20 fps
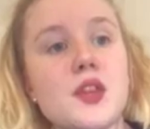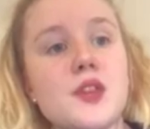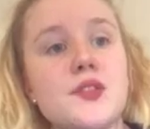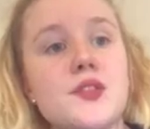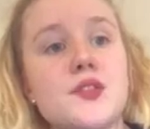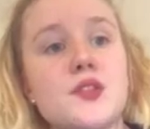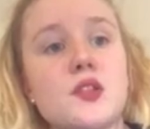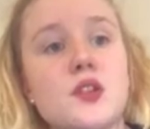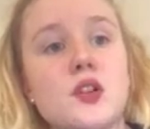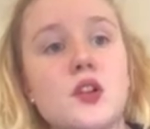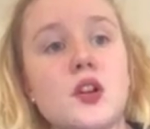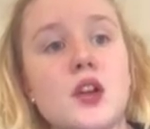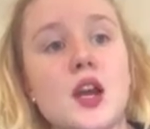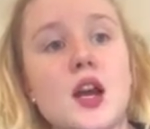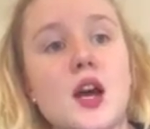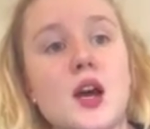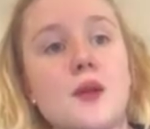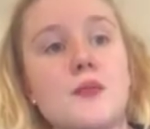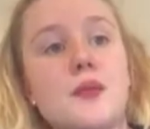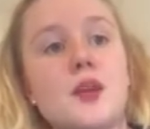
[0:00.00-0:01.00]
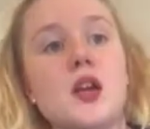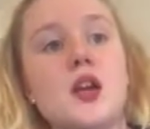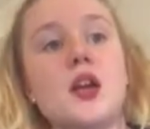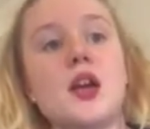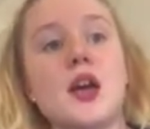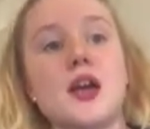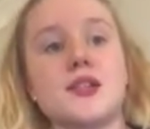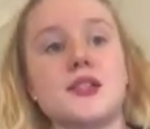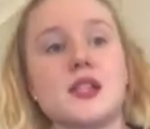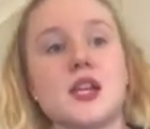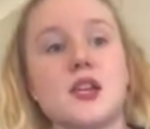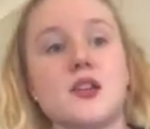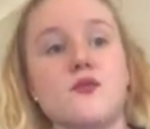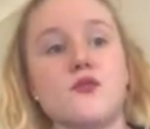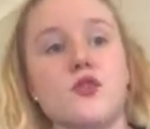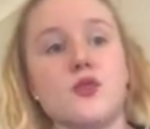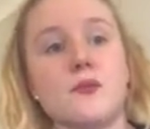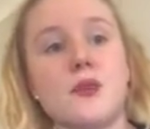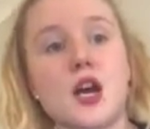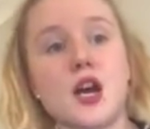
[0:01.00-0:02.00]
So, as taken
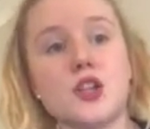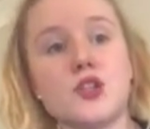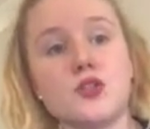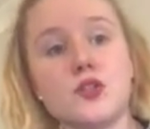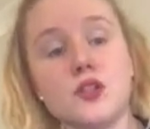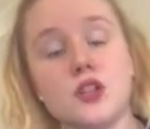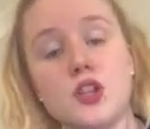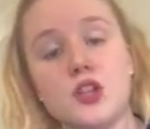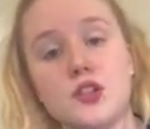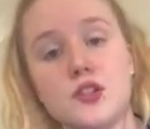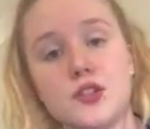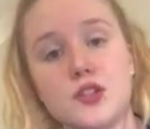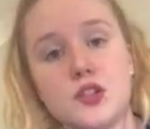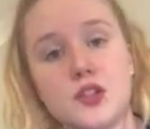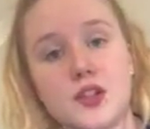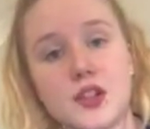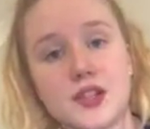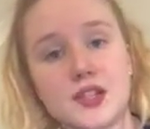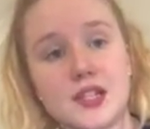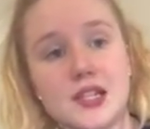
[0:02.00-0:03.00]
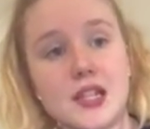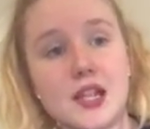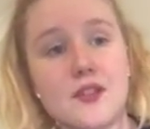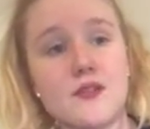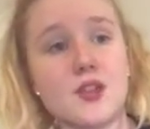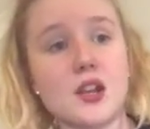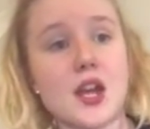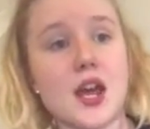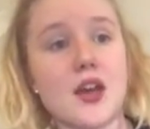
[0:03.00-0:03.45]
from Archer and Hughes in 2011,